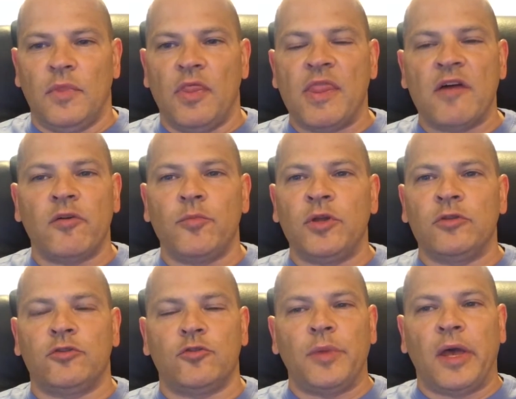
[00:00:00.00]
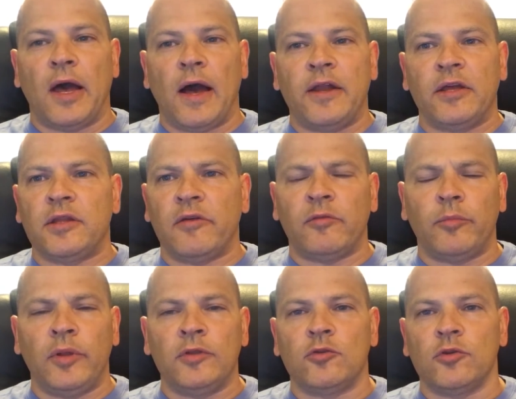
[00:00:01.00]
never been to mechanic, never
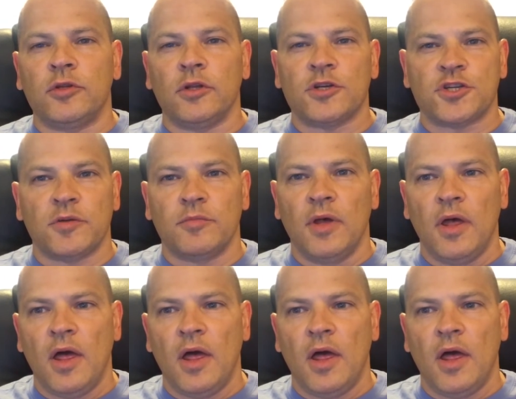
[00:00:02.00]
been to a dealership.